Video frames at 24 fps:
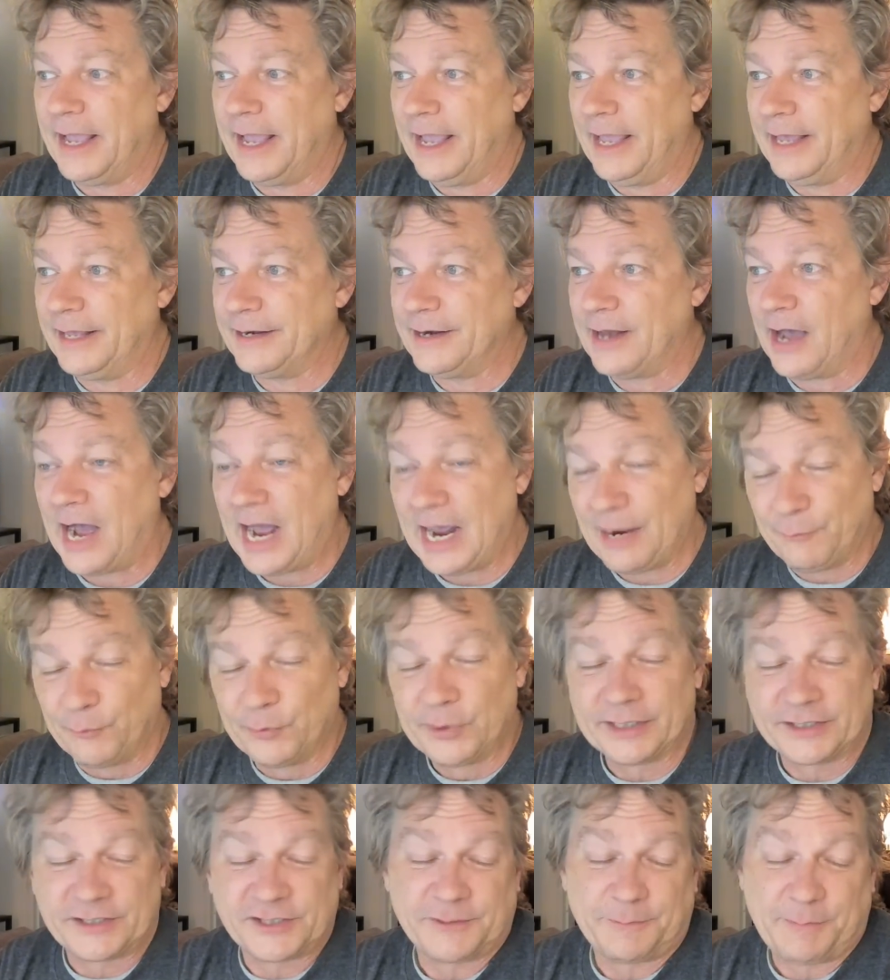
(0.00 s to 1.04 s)
And I
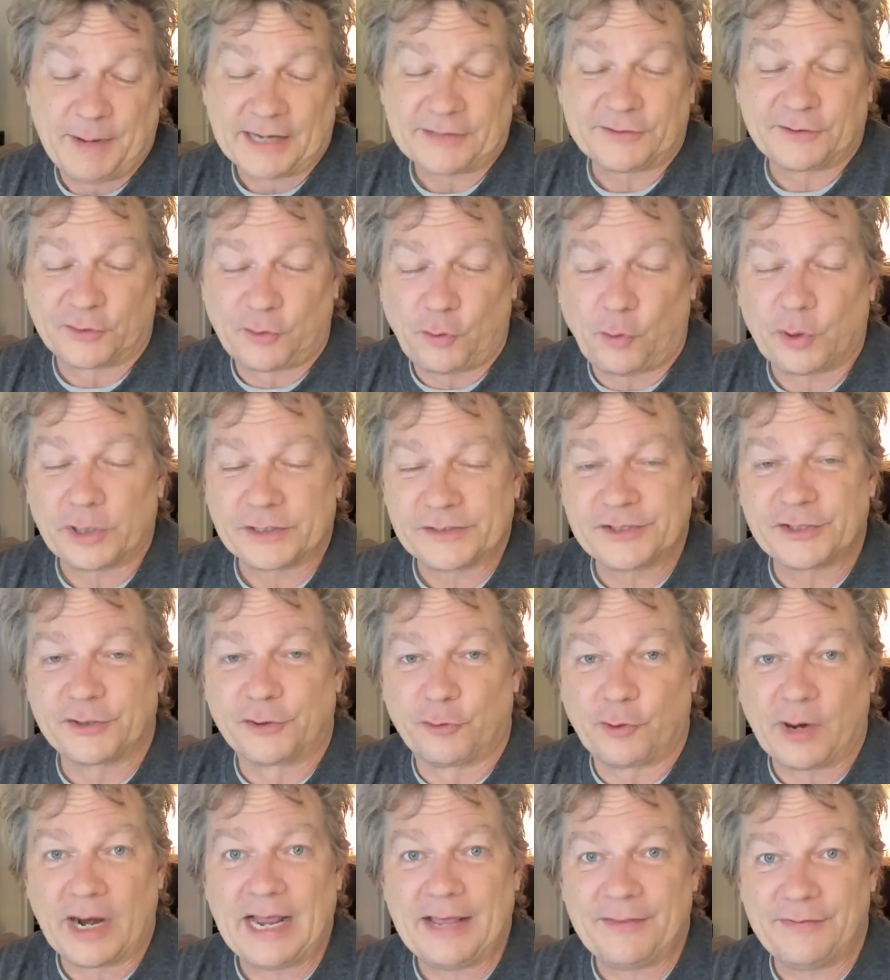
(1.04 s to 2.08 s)
would expect the court to
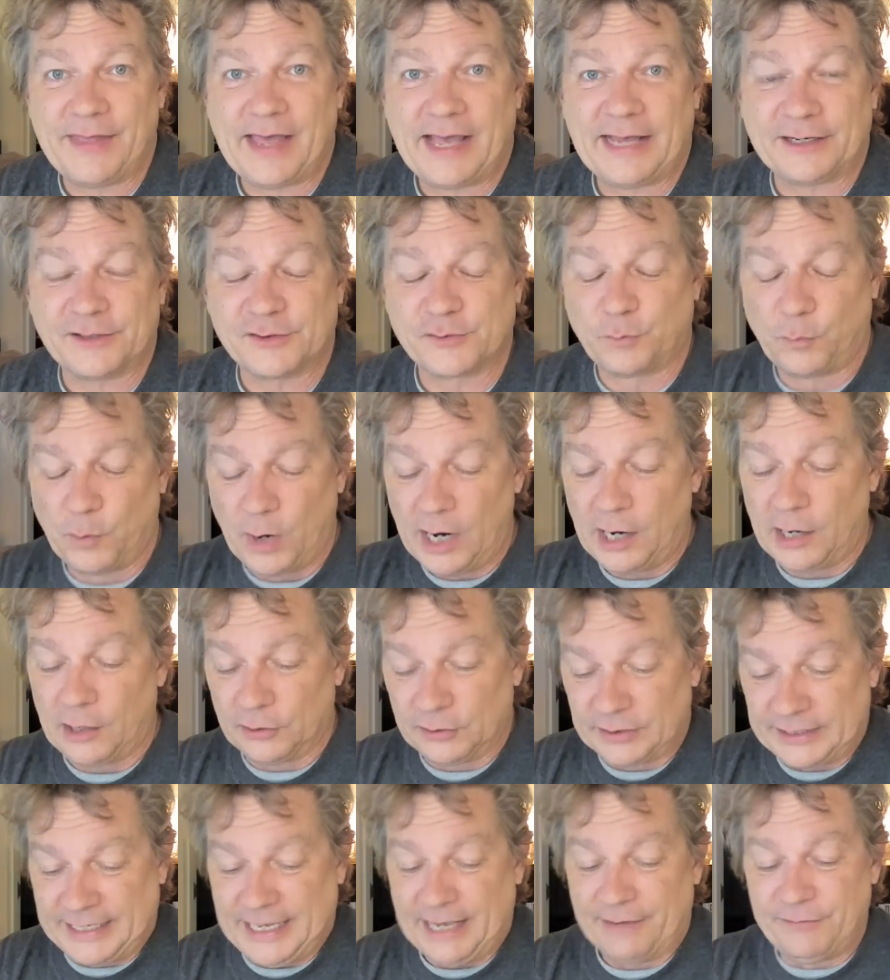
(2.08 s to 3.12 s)
grant that as
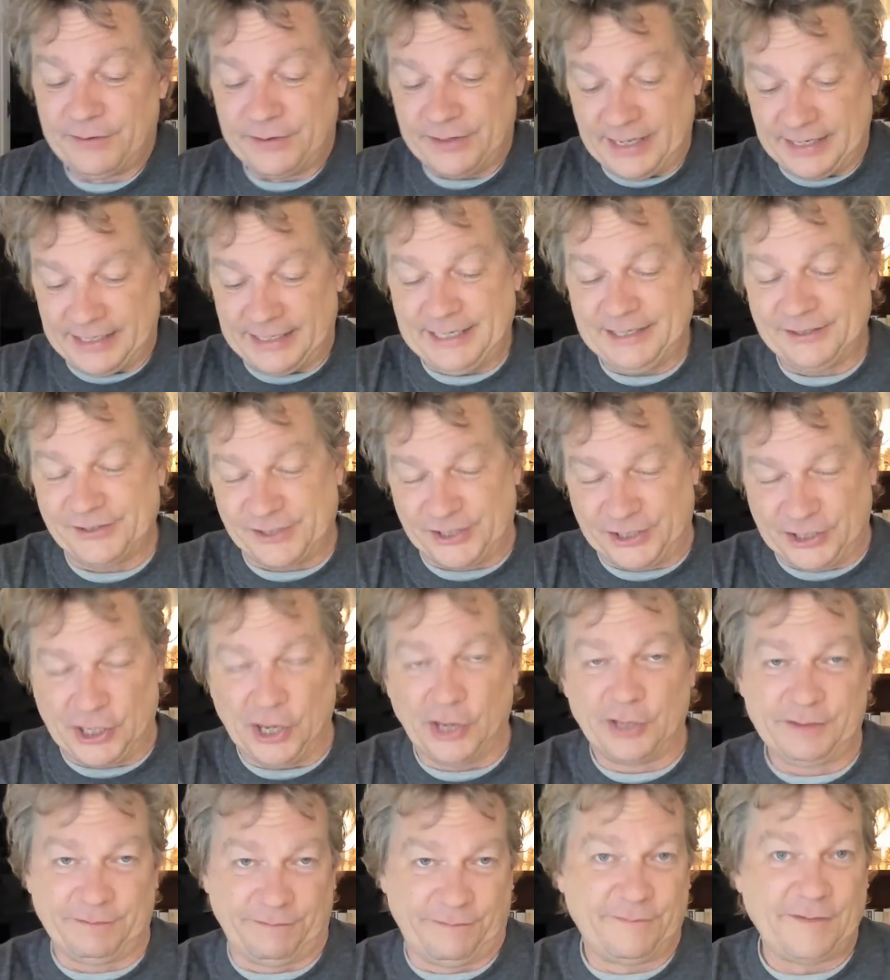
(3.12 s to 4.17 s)
well, given that he's
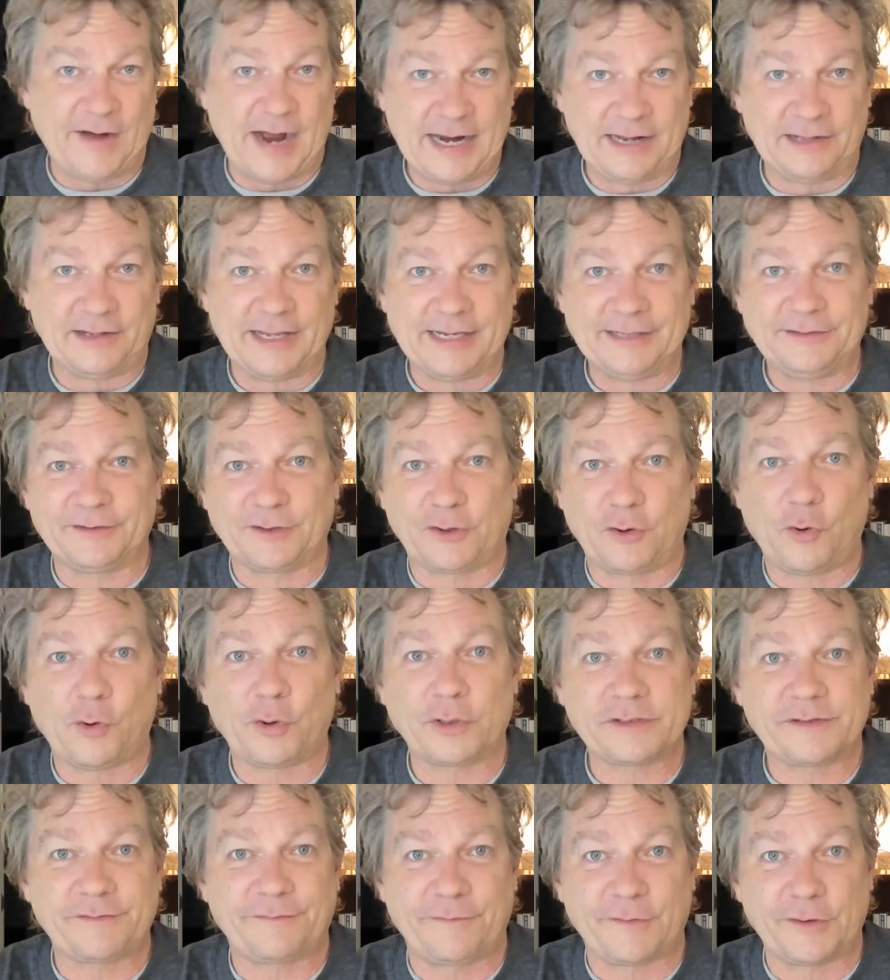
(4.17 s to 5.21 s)
going to violate the
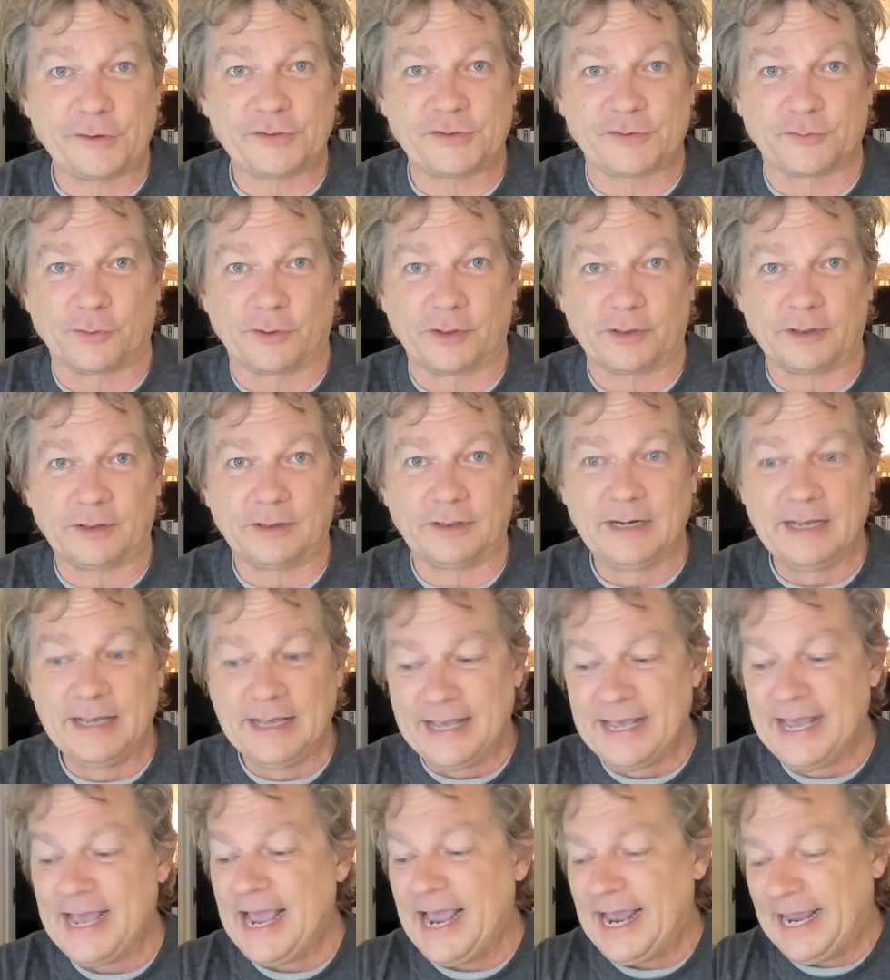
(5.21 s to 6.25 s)
court's first order.
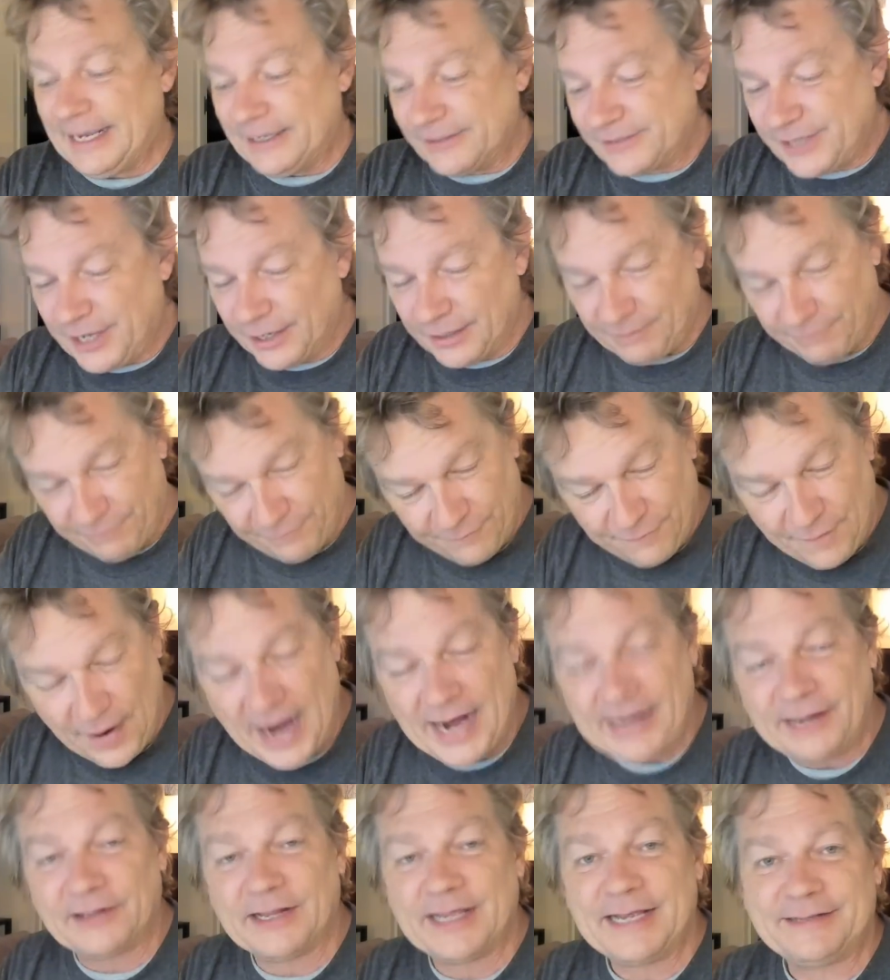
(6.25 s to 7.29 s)
He's going to
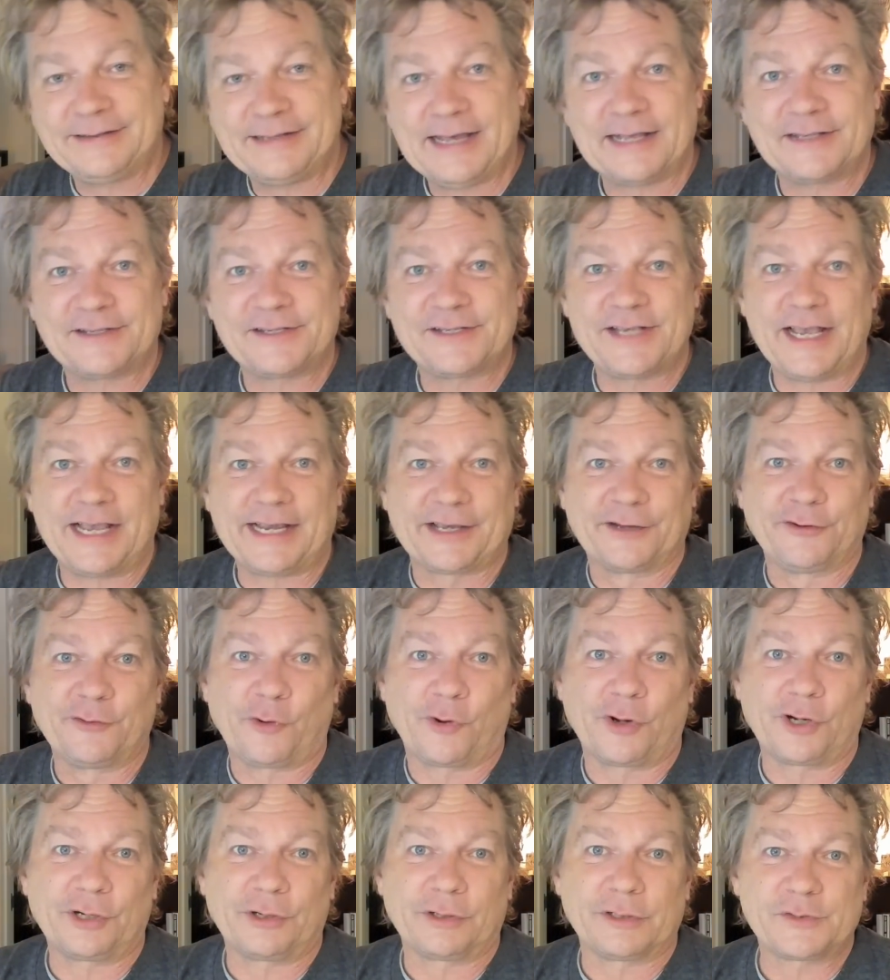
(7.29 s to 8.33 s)
violate that second
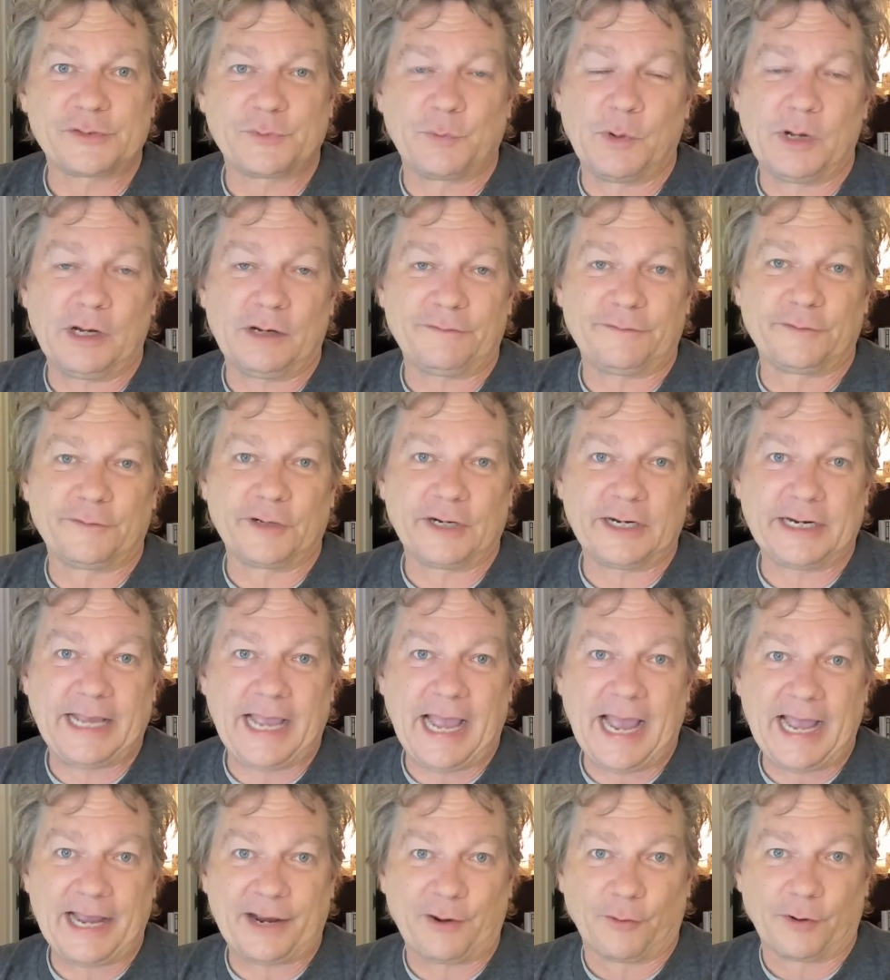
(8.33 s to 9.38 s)
order as well for a
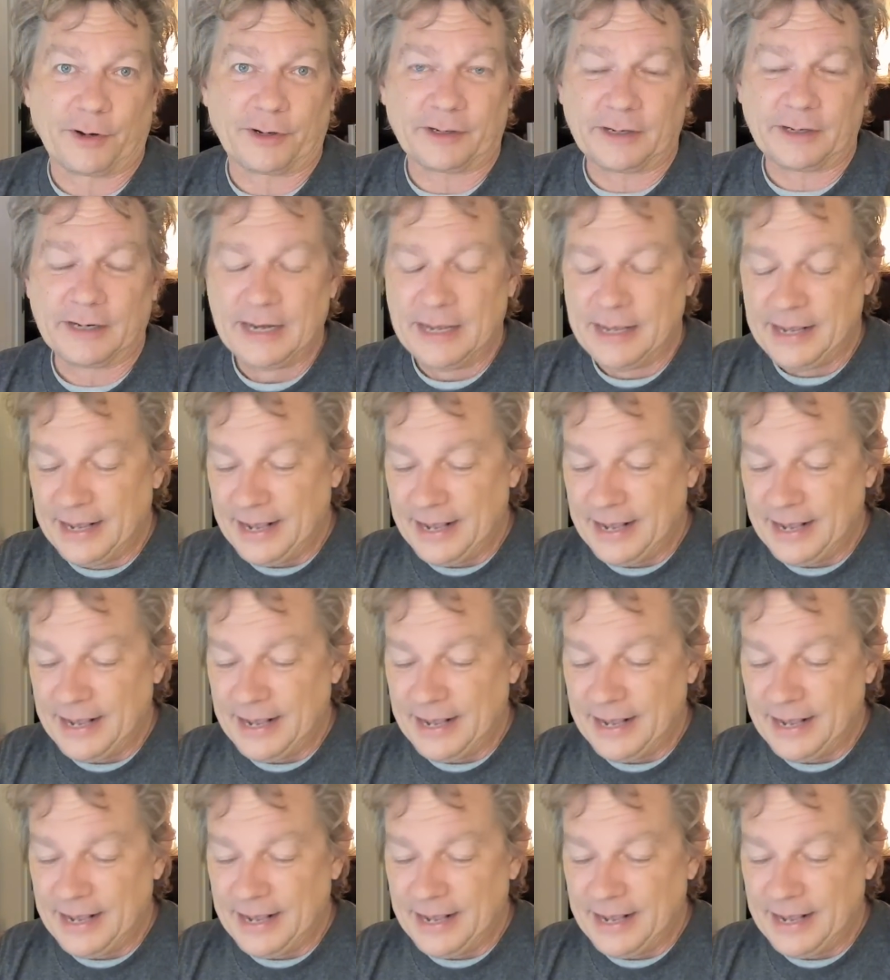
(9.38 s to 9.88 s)
gag order.